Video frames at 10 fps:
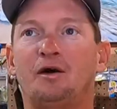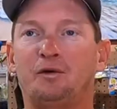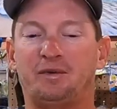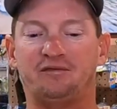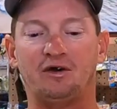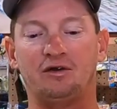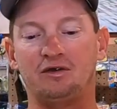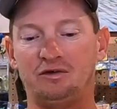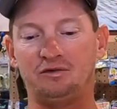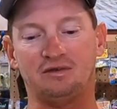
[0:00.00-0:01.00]
I would prefer to
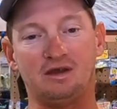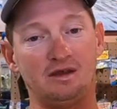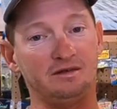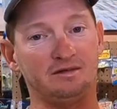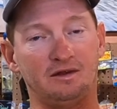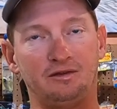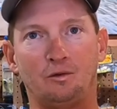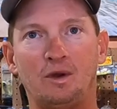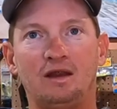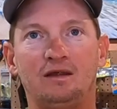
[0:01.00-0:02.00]
use these than the
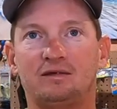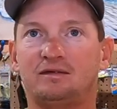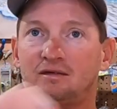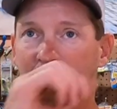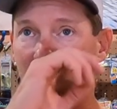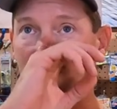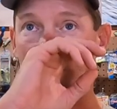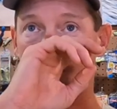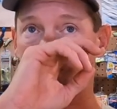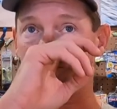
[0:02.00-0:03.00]
weedless.
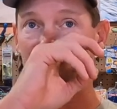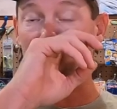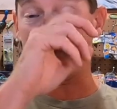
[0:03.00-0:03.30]
The